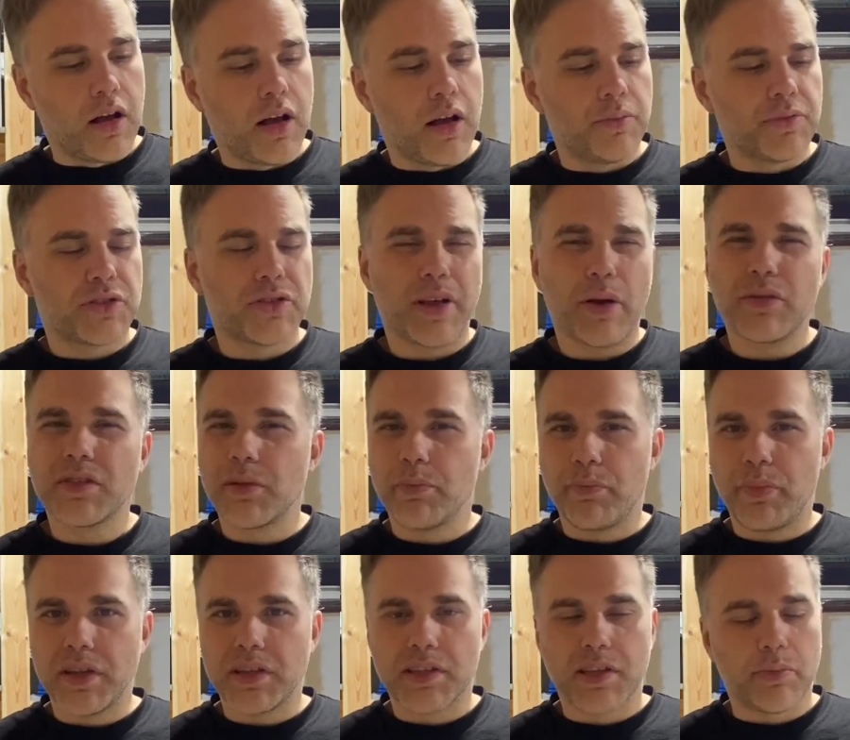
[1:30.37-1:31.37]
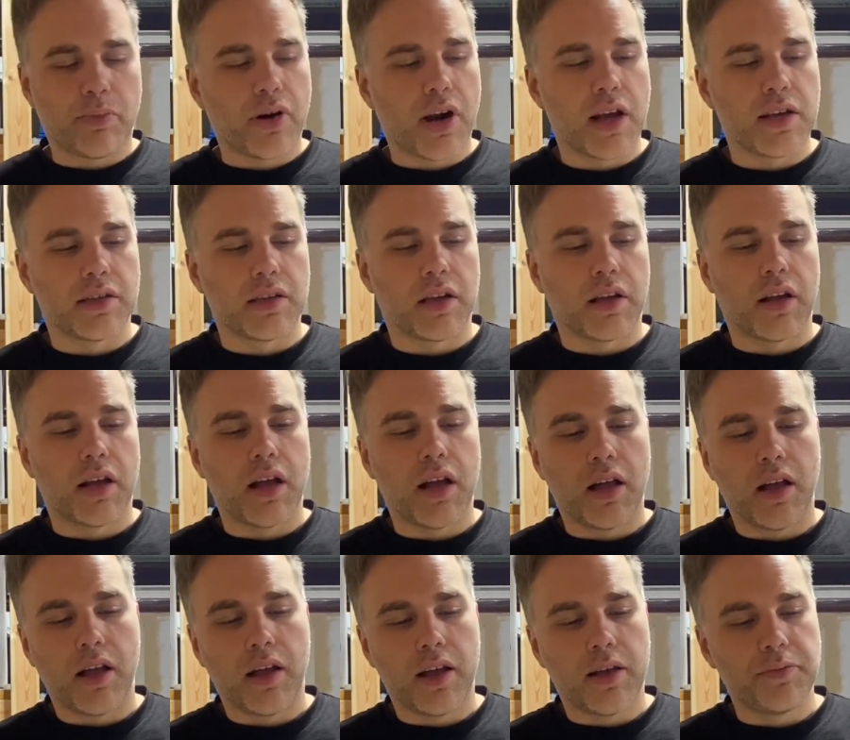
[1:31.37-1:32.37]
So that was a bit surprising.
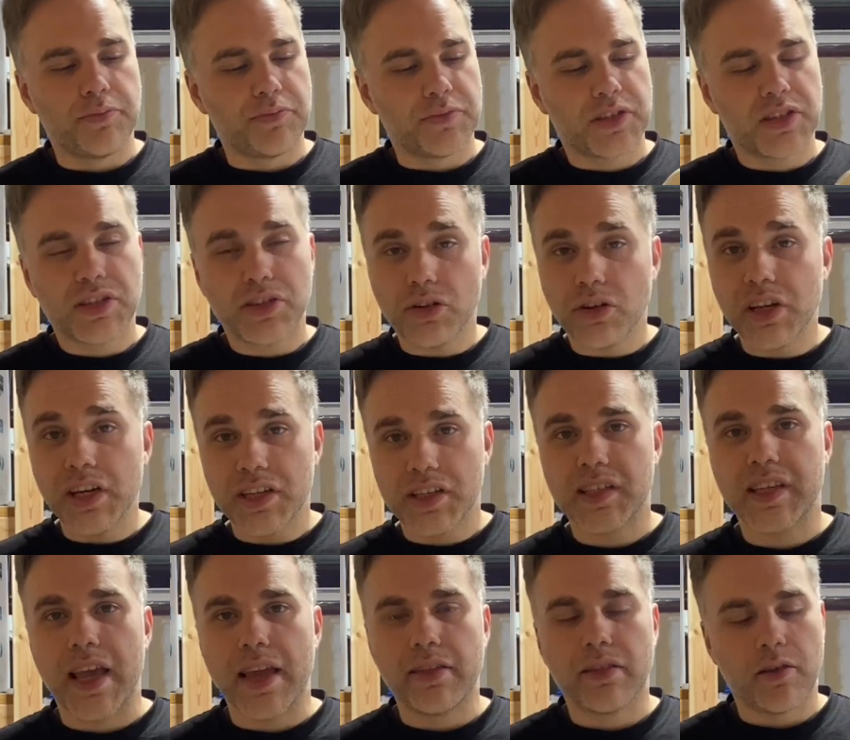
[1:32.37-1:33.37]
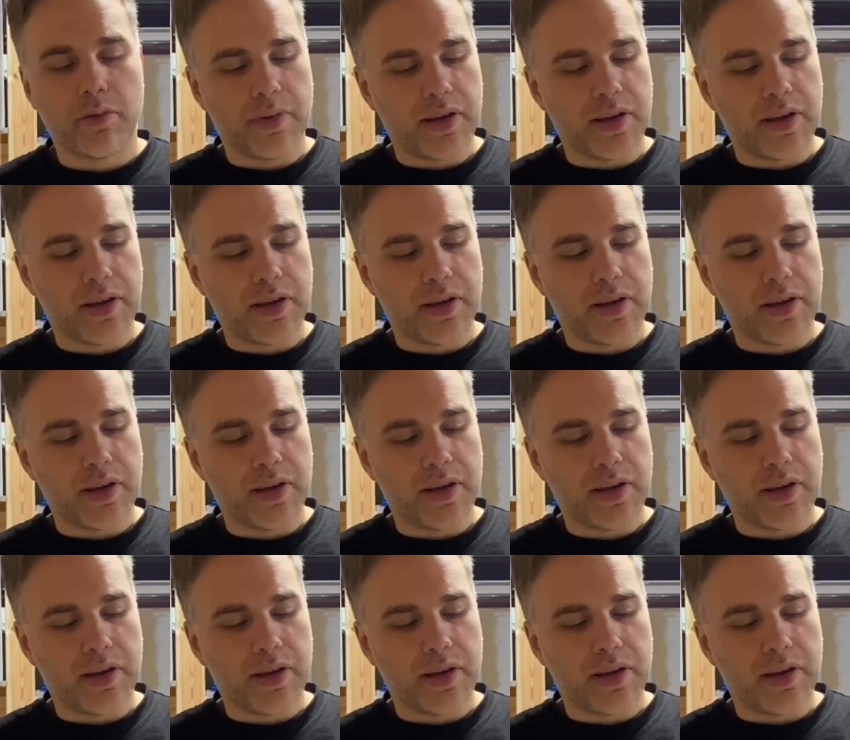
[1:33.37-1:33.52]
I'm still gonna skate them.